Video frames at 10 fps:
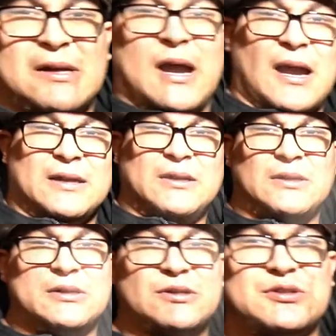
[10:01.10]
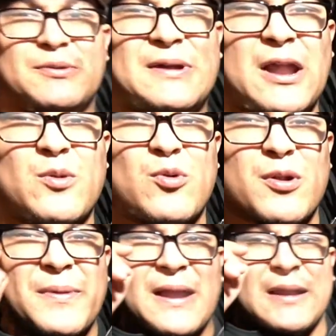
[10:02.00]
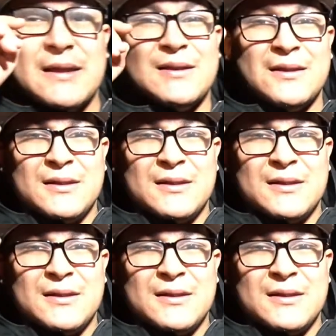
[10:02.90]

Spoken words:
Alright, so we got our water pan in.